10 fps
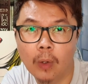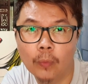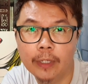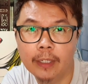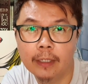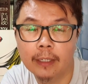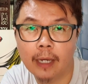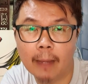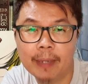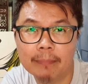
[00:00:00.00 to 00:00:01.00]

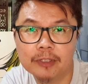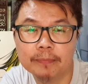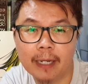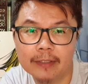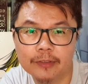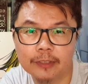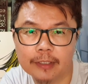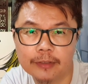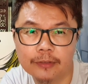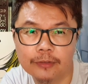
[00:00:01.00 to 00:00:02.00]
I'm just puzzled
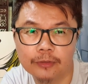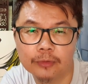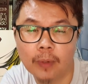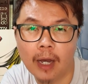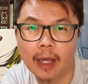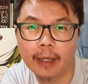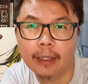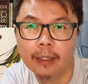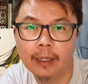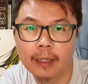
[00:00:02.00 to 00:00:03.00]
as to why
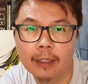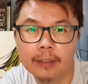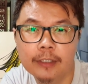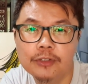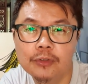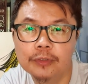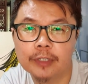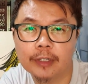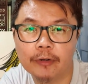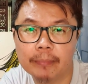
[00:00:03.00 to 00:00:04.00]
these news
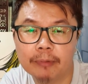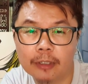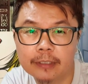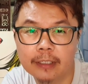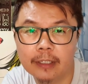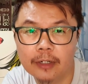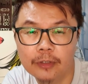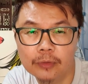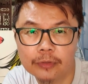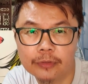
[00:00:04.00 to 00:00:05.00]
are not reported in the
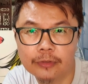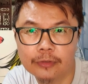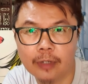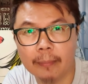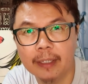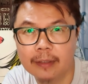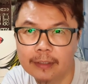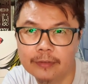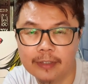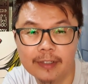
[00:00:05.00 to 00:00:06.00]
news. I mean,
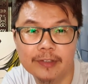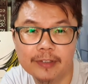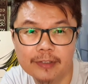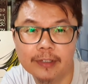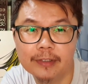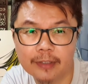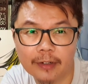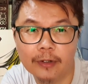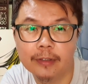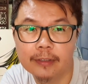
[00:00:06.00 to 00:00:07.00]

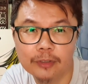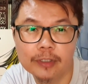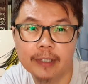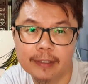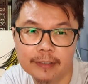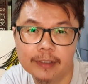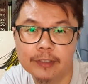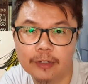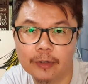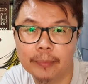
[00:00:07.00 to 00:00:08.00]
suicide
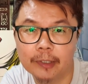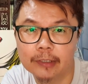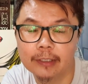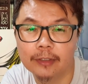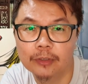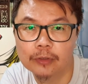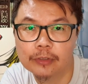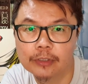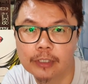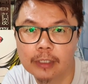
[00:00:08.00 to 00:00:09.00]
incidents are not reported in the news.